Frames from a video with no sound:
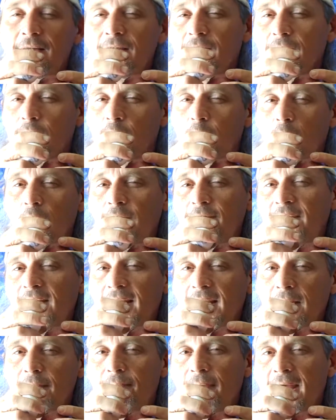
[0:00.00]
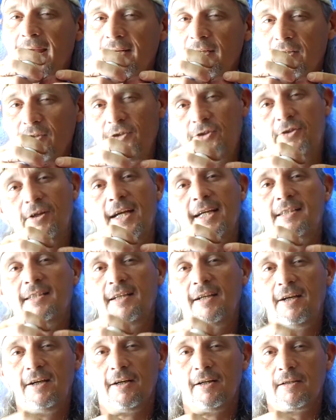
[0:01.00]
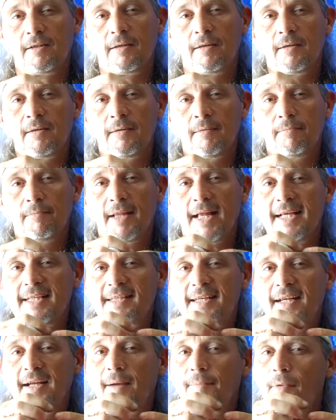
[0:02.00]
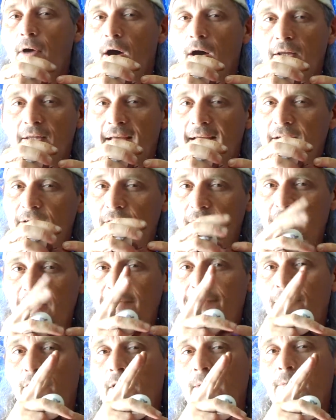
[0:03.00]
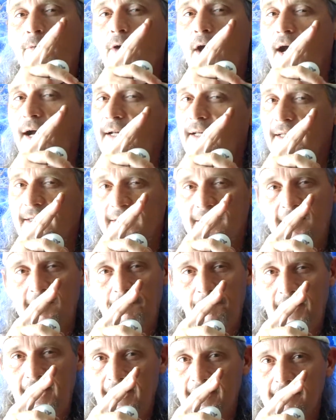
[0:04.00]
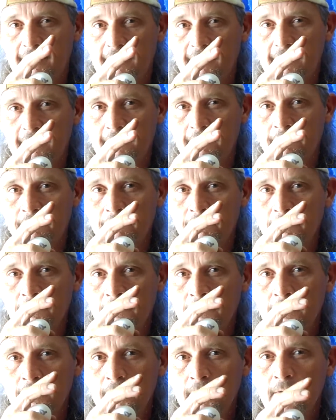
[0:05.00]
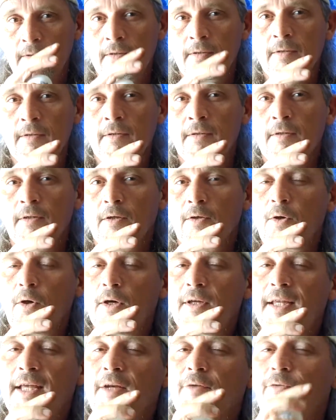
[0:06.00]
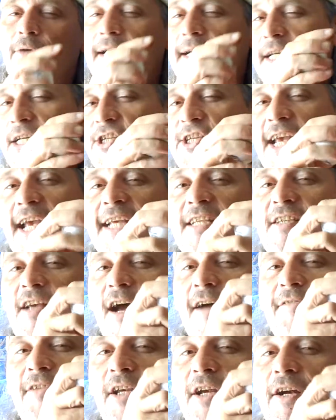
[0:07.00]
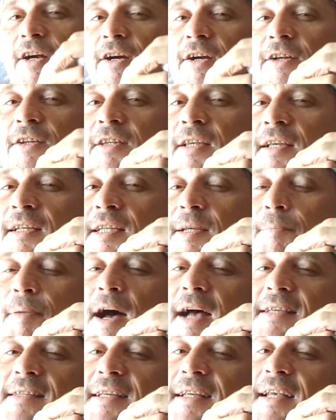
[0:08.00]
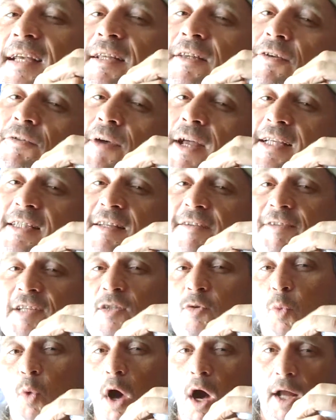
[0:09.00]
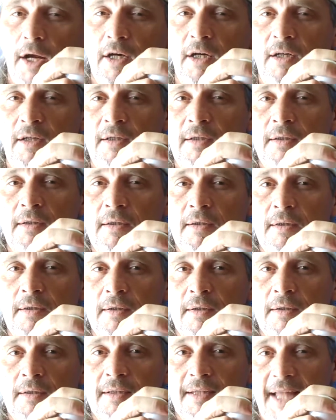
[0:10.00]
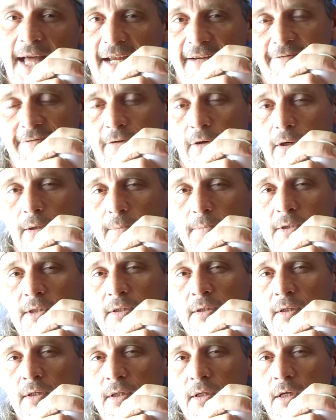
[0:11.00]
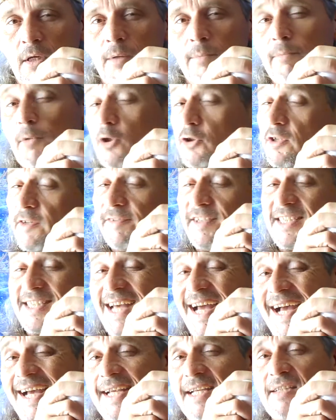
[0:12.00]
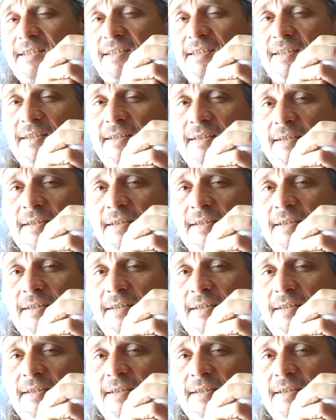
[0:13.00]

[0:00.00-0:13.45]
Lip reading: The core of the impactor strikes the Earth, blasting up all that newly formed rock into space. The core then ricochets off the Earth, depositing the rest of its water, life forms, most of its ice,